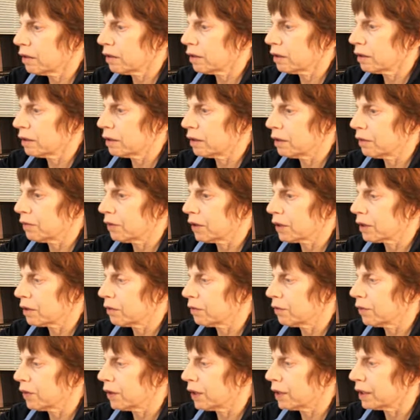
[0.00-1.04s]
let's see if I
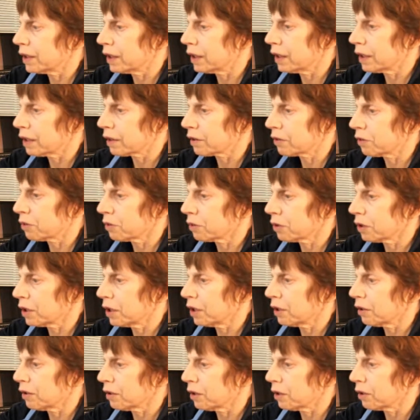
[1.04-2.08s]
can find the actual
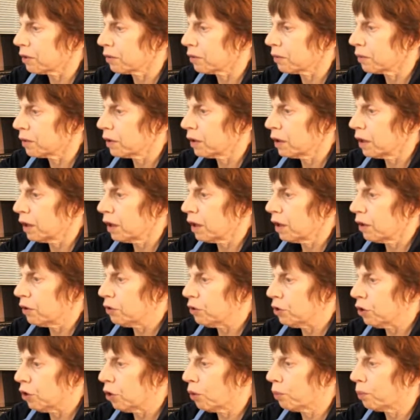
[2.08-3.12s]
error.
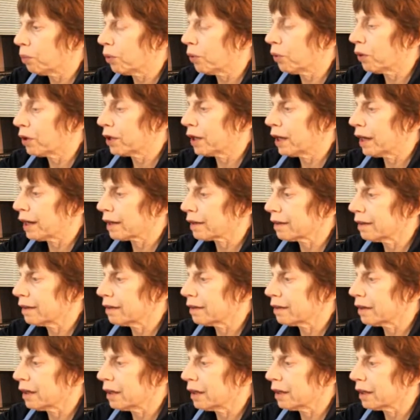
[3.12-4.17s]
No port access
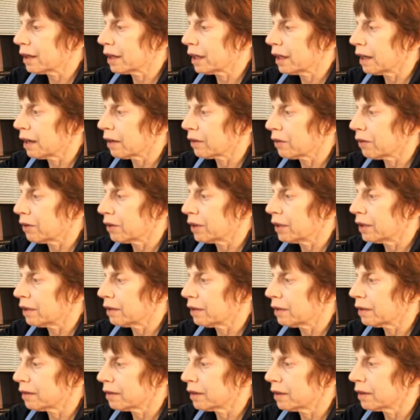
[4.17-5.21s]
data count on
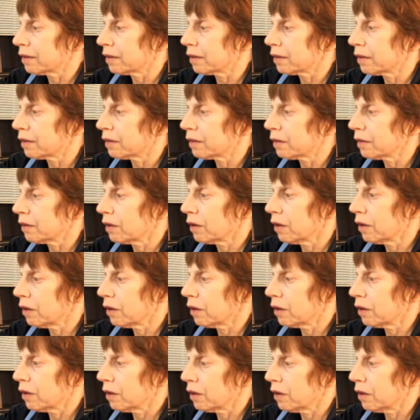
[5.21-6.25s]
instance.
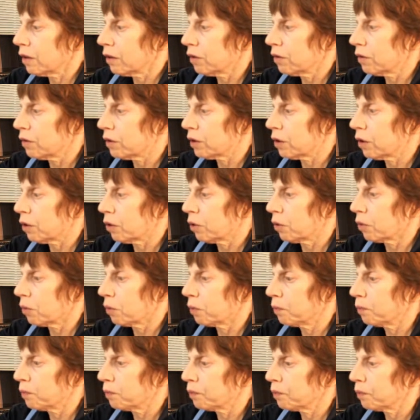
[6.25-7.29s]

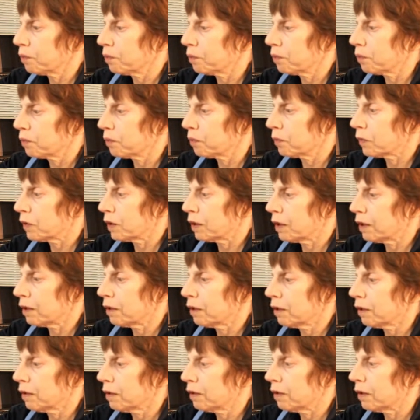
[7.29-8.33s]
So this
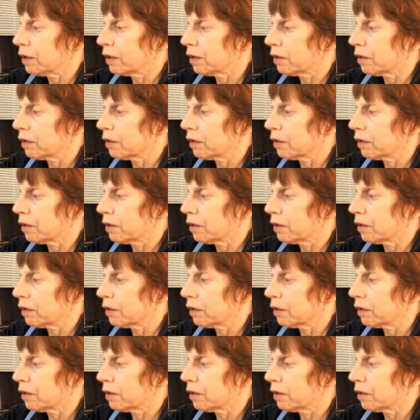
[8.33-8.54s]
is,